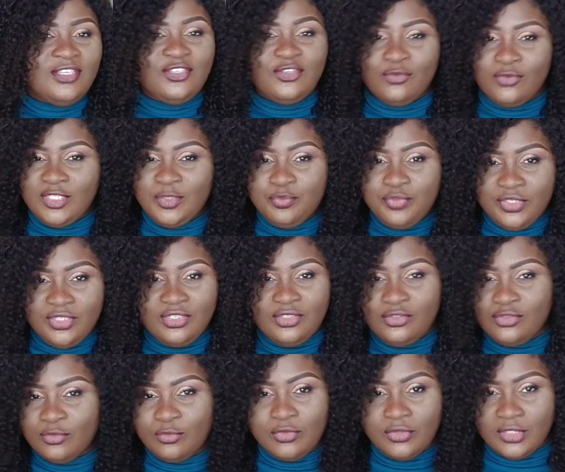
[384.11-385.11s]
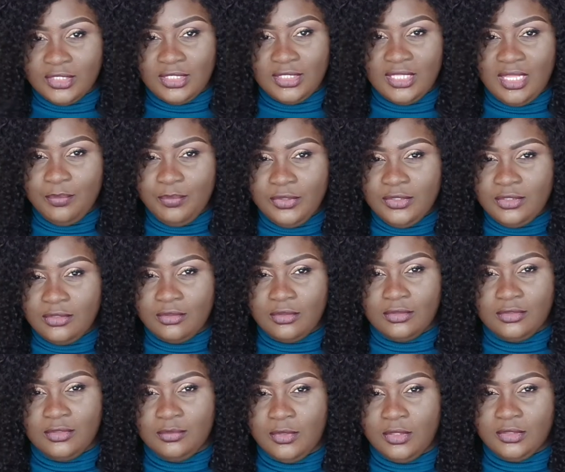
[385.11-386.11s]
She was preaching so much and that preaching
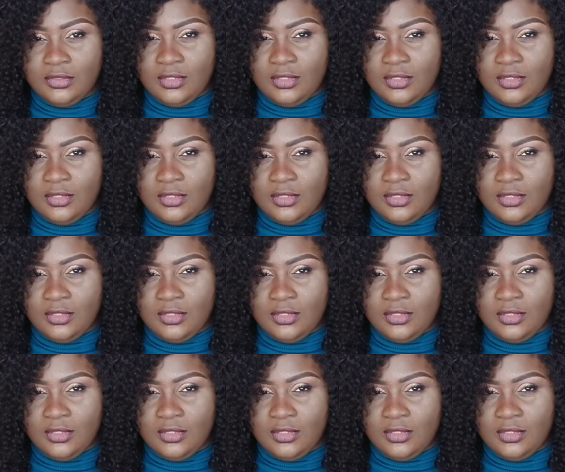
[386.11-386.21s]
got to me.